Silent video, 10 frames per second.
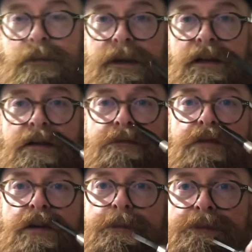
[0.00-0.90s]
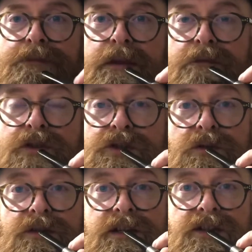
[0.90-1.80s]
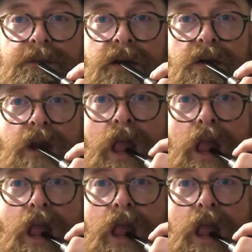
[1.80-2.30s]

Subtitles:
billiard for a shortish smoke.